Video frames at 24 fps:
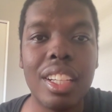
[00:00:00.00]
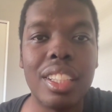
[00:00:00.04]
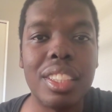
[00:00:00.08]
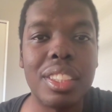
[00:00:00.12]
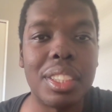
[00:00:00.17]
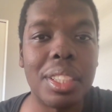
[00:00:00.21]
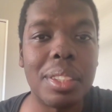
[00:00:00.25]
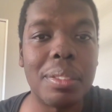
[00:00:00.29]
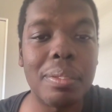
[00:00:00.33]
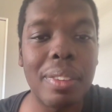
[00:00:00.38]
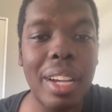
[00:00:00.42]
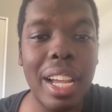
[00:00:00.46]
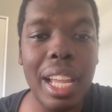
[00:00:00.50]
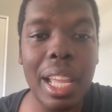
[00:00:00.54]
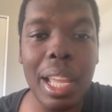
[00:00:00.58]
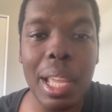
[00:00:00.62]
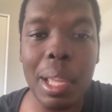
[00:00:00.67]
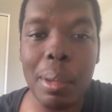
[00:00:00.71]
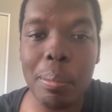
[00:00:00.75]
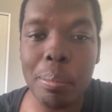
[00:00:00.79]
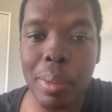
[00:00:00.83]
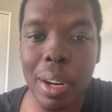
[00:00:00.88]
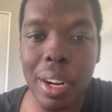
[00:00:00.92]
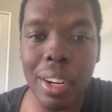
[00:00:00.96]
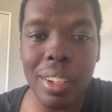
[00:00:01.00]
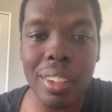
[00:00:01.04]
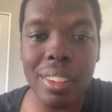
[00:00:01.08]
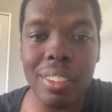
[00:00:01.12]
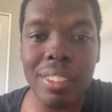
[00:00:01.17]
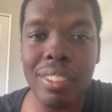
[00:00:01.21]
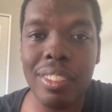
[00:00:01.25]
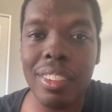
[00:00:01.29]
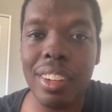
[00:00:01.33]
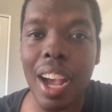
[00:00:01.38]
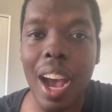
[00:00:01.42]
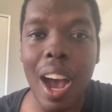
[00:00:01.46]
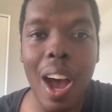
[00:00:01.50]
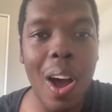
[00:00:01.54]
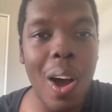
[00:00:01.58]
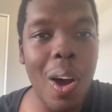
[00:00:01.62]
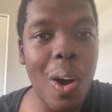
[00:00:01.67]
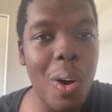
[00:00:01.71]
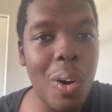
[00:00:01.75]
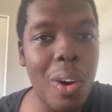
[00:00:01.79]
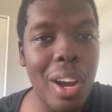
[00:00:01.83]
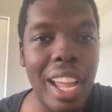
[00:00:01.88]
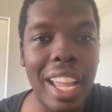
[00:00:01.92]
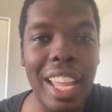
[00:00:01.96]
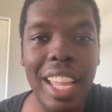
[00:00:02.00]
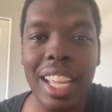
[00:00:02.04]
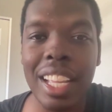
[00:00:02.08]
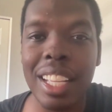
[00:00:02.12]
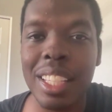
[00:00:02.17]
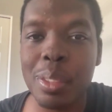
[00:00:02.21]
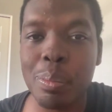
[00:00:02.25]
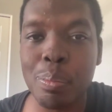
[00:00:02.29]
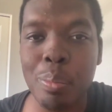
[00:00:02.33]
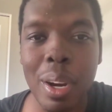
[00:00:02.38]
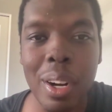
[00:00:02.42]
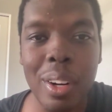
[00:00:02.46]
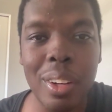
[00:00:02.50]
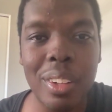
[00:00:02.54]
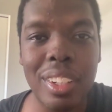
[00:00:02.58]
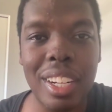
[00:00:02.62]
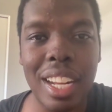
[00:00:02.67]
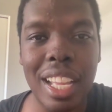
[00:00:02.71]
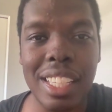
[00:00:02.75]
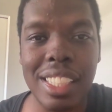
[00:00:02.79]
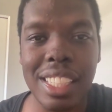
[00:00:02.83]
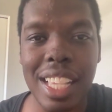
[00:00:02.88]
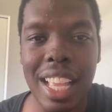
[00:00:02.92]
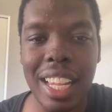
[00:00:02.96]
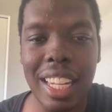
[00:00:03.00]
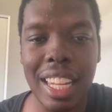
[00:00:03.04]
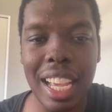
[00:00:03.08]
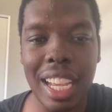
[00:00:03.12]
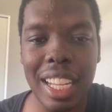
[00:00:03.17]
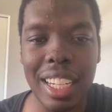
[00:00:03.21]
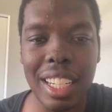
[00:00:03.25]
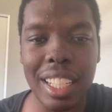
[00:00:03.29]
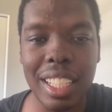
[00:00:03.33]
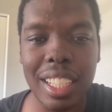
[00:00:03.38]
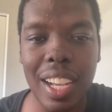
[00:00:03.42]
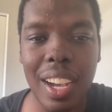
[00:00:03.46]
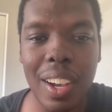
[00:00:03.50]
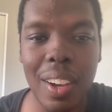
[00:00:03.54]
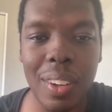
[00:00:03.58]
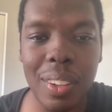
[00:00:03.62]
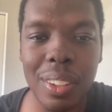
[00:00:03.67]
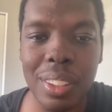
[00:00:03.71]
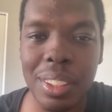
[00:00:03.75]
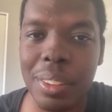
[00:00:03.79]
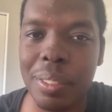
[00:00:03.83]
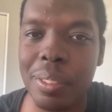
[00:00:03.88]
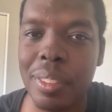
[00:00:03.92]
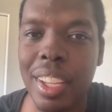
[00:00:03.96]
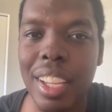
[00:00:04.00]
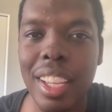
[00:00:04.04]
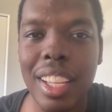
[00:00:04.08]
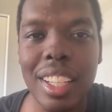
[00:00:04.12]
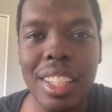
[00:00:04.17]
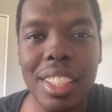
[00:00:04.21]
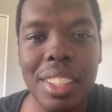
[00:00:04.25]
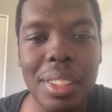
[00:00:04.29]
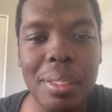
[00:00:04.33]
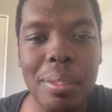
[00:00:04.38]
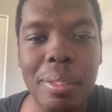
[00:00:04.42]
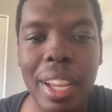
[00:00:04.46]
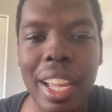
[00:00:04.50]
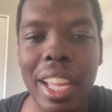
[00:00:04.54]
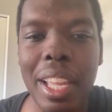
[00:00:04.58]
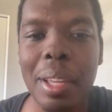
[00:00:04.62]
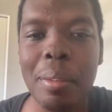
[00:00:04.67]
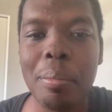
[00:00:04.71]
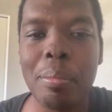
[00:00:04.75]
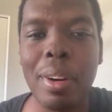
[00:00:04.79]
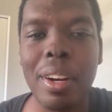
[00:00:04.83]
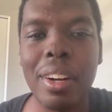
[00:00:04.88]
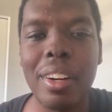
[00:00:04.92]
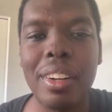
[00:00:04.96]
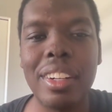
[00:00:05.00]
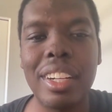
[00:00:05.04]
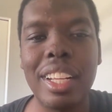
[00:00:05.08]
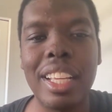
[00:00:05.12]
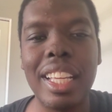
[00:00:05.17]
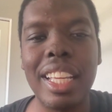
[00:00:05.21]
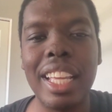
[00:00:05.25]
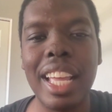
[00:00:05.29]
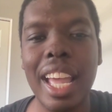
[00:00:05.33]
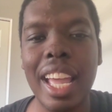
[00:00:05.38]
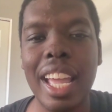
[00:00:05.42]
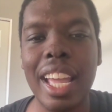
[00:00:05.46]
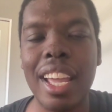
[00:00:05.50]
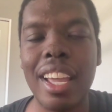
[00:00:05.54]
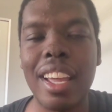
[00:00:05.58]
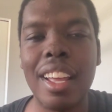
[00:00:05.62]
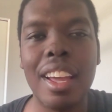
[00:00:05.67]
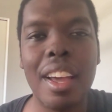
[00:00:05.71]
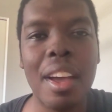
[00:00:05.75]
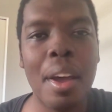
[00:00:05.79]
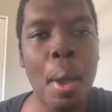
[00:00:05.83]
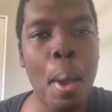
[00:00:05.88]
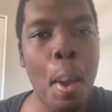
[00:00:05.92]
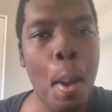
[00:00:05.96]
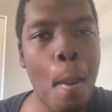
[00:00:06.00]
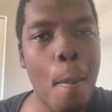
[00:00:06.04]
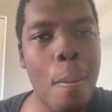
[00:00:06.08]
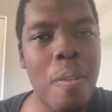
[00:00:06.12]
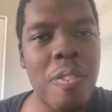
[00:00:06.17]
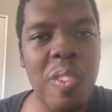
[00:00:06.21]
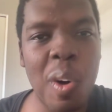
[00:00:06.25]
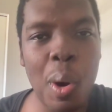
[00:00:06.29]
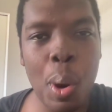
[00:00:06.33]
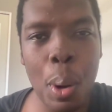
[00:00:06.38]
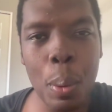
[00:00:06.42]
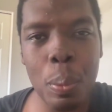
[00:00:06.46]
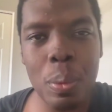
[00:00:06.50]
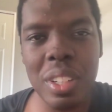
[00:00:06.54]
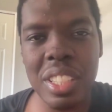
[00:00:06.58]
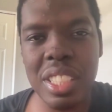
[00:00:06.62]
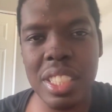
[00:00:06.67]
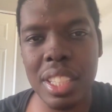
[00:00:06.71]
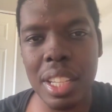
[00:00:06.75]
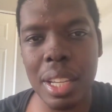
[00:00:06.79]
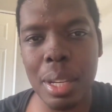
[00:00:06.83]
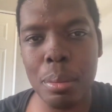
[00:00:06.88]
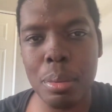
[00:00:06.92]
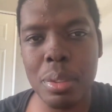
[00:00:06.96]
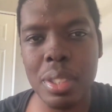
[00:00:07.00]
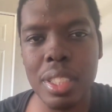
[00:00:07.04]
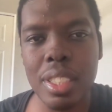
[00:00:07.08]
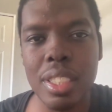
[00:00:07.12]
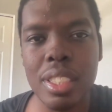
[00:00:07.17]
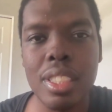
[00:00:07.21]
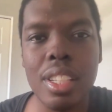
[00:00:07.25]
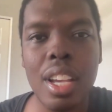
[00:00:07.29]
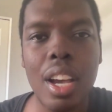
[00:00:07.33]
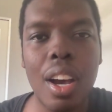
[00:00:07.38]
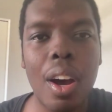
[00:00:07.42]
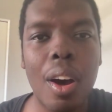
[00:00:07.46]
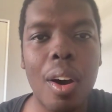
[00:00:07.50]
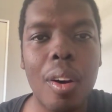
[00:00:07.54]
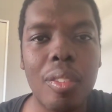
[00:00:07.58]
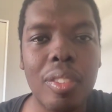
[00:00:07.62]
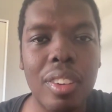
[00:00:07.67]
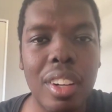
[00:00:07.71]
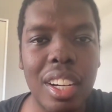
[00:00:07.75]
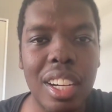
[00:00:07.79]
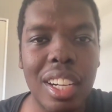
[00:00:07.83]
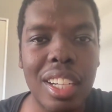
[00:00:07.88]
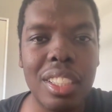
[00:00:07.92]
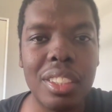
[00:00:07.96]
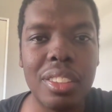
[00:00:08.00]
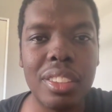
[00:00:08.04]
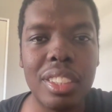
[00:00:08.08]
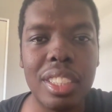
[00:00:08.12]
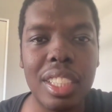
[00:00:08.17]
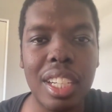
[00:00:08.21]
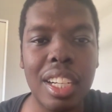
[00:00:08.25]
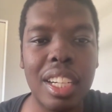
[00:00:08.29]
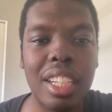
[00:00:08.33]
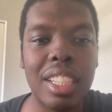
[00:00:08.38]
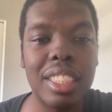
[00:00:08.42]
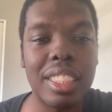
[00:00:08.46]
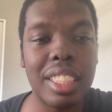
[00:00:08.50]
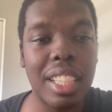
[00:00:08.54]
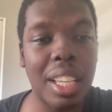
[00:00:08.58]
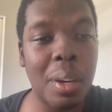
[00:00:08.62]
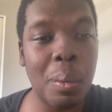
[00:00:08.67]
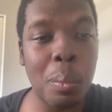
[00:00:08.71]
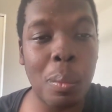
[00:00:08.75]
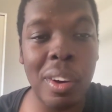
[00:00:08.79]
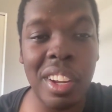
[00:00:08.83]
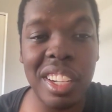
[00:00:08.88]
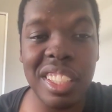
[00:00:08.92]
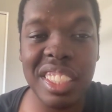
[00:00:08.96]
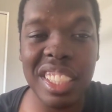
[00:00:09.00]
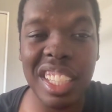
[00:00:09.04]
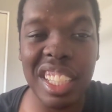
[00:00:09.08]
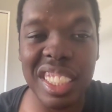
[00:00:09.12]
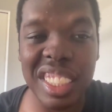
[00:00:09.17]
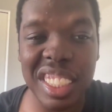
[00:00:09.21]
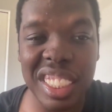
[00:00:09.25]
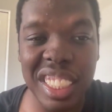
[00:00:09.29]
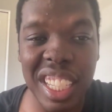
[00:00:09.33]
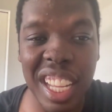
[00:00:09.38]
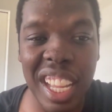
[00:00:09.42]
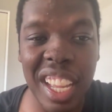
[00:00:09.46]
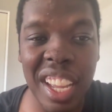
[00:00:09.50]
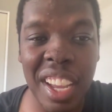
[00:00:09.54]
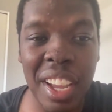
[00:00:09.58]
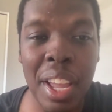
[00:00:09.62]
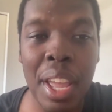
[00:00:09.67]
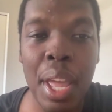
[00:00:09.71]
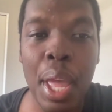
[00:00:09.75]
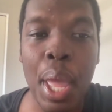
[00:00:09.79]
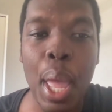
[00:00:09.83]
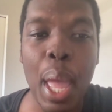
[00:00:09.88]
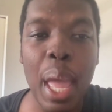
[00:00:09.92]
Jermaine Burton, all hands Burton as I like to call him, Jermaine Burton, he had 4 receptions, over 100 yards and 1 touchdown.